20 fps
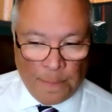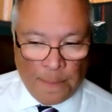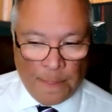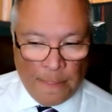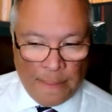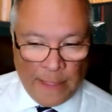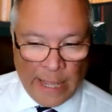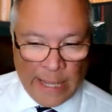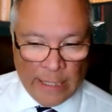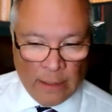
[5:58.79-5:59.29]

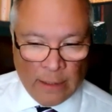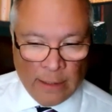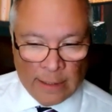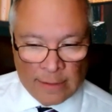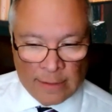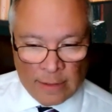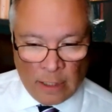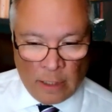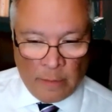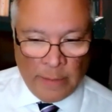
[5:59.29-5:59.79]
they
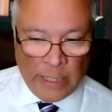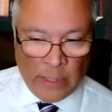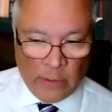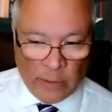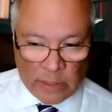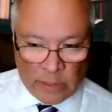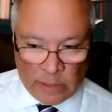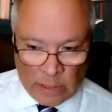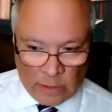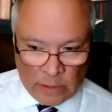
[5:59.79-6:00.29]
enlisted me to
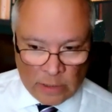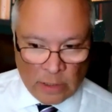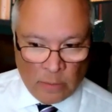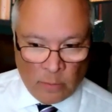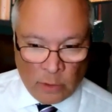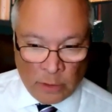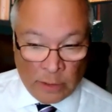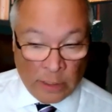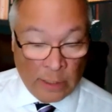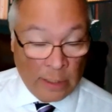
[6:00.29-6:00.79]
assist them
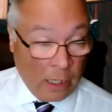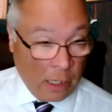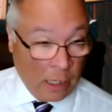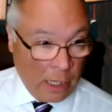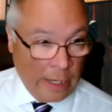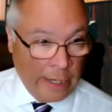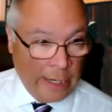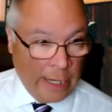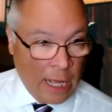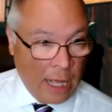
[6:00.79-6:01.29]
with the
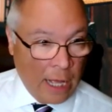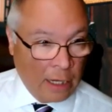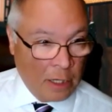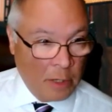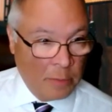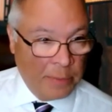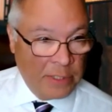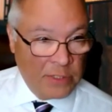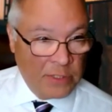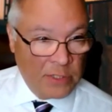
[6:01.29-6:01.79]
declining
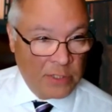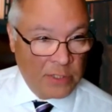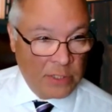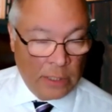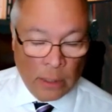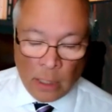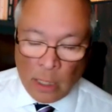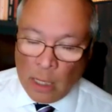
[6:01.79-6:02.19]
occupancy.